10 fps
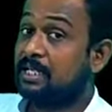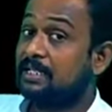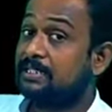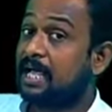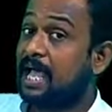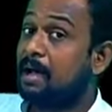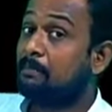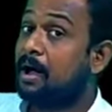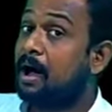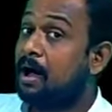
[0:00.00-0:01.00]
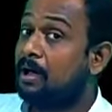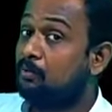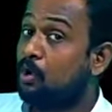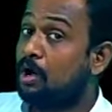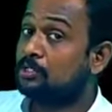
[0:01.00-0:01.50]
Is, am,
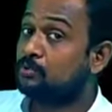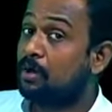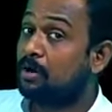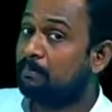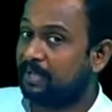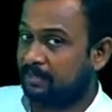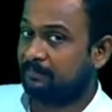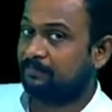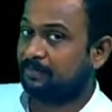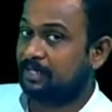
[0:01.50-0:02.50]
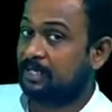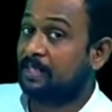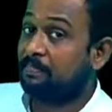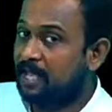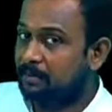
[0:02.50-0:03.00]
are, was, were, be.
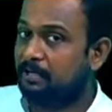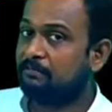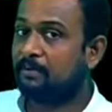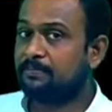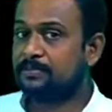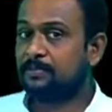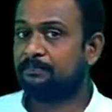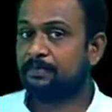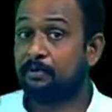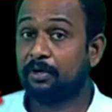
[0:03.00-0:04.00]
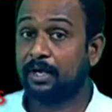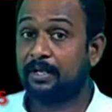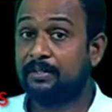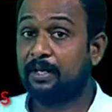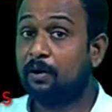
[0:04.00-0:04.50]
They are be verbs.
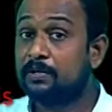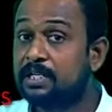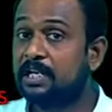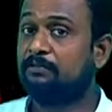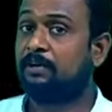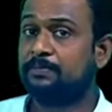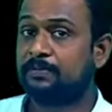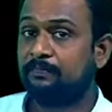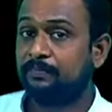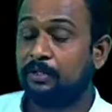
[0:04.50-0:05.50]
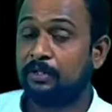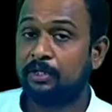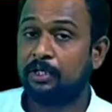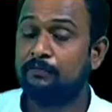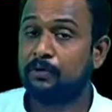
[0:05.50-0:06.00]
Okay, they are auxiliary verbs.
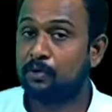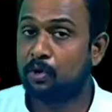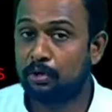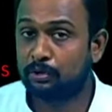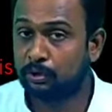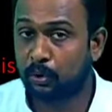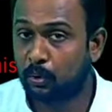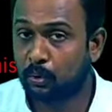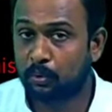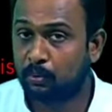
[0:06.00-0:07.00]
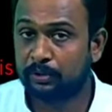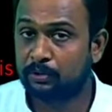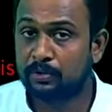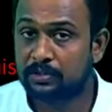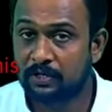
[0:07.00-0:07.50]
If you are not thorough
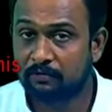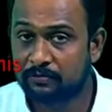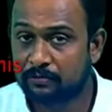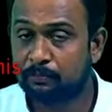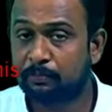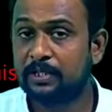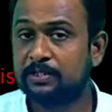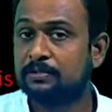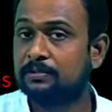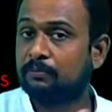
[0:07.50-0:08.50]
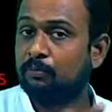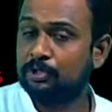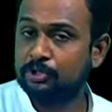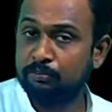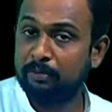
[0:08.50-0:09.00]
with auxiliary verbs, you please
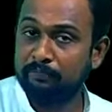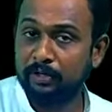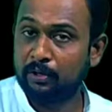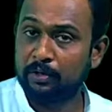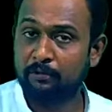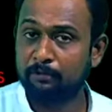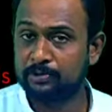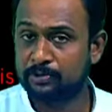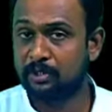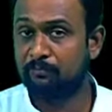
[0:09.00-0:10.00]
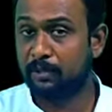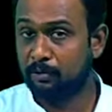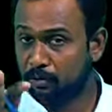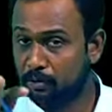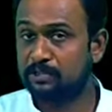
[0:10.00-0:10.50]
watch my video. Already I posted a
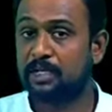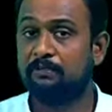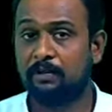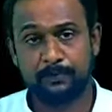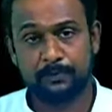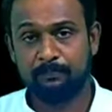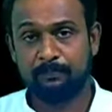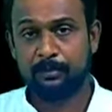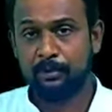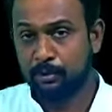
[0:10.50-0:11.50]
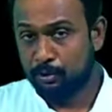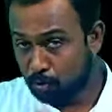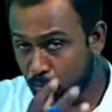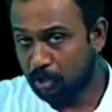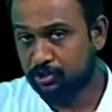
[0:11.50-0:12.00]
video on auxiliary verbs.
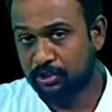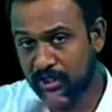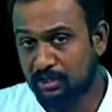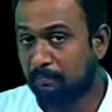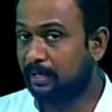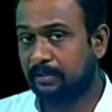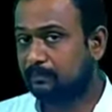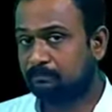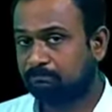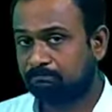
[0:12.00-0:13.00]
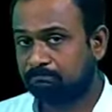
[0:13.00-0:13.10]
You watch it and come back.